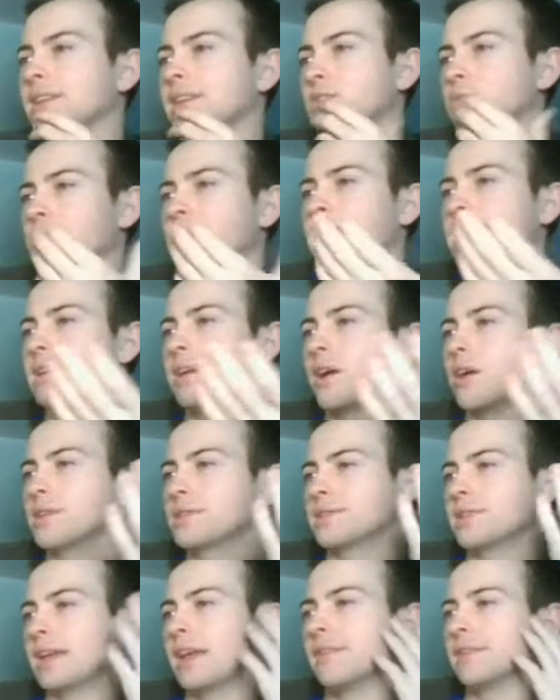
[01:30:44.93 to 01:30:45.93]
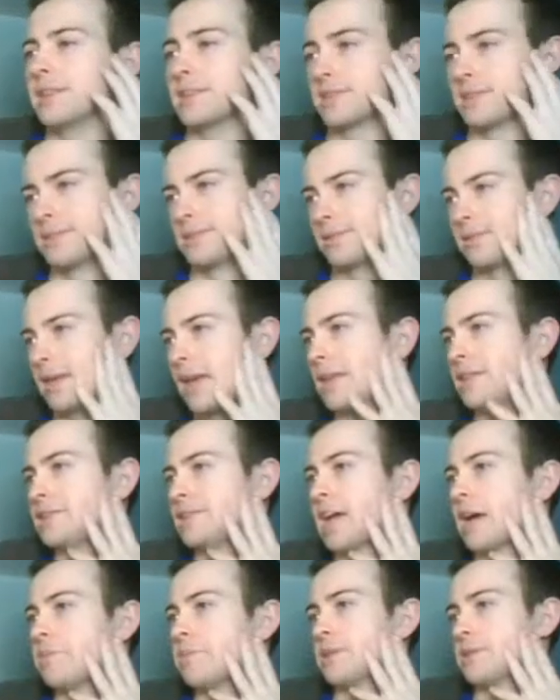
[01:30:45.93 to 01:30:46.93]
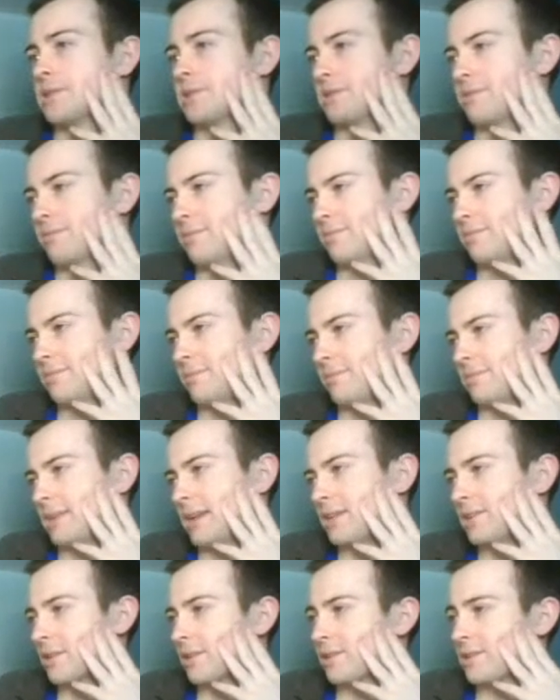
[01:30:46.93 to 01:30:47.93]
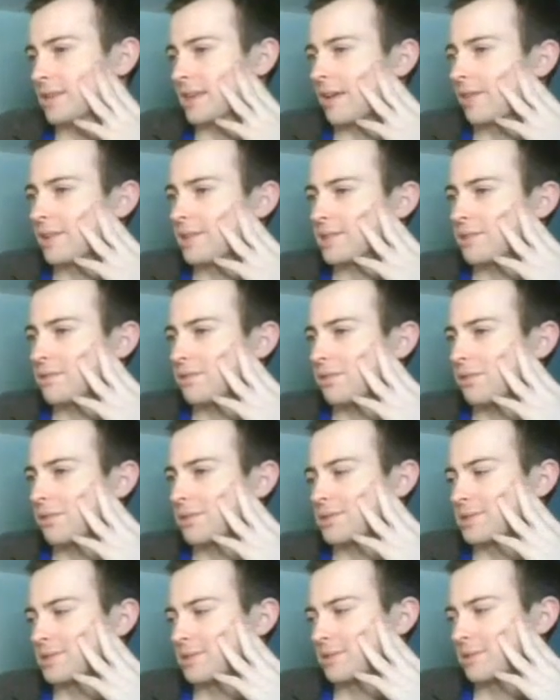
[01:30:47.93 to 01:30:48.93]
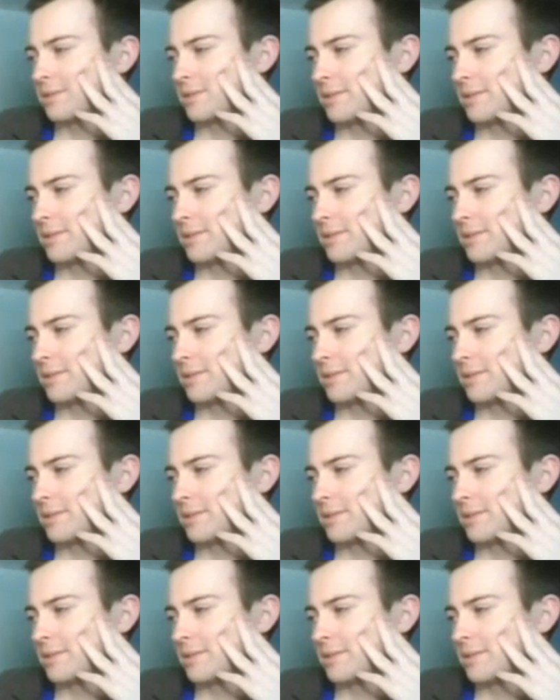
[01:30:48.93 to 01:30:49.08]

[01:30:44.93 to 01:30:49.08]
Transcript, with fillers: He's playing all skellies and zappies. It's all skellies and recruits.